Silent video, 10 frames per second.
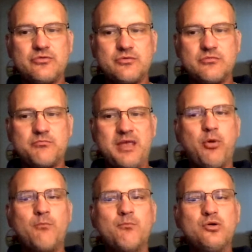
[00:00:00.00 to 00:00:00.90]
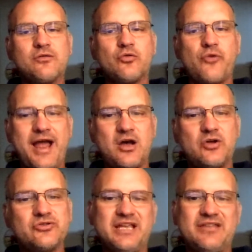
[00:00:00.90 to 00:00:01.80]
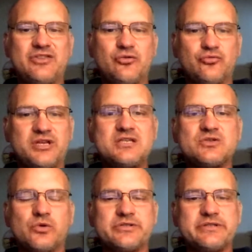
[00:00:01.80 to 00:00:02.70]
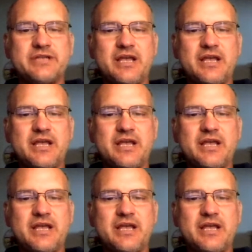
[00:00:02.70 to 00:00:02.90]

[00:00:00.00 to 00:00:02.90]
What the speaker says: people move around to get the resources.